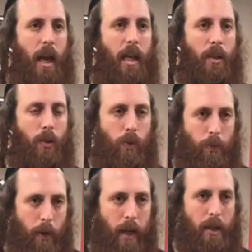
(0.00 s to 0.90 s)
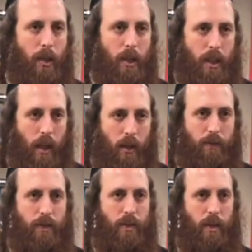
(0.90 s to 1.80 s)
and to remind
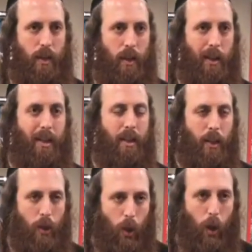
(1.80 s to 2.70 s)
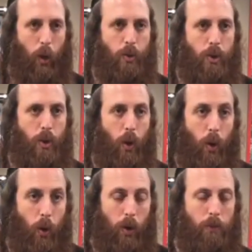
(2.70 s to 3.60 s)
yourselves that in those
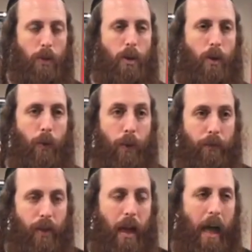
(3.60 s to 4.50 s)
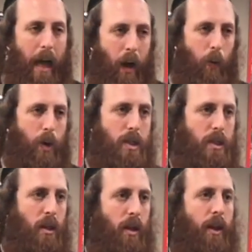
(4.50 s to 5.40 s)
horrible, horrific
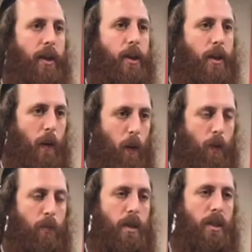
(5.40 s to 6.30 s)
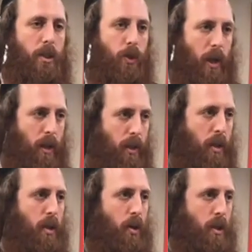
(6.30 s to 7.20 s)
hours, you must
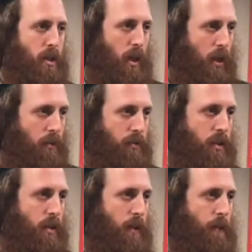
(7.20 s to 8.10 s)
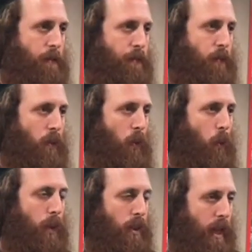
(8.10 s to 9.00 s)
strengthen yourselves
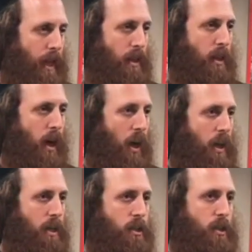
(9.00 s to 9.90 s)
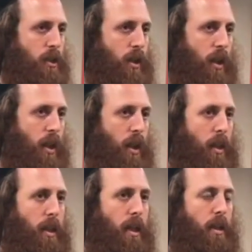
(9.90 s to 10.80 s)
with that knowledge
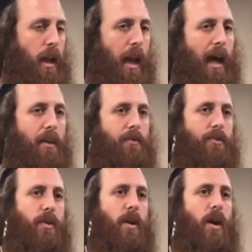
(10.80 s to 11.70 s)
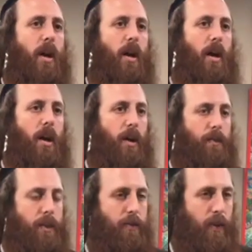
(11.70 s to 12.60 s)
that the love
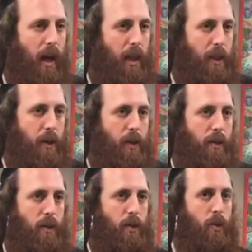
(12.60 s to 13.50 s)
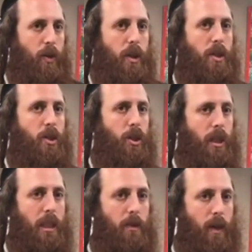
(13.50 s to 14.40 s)
of the Father to His
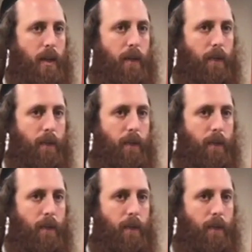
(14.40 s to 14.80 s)
children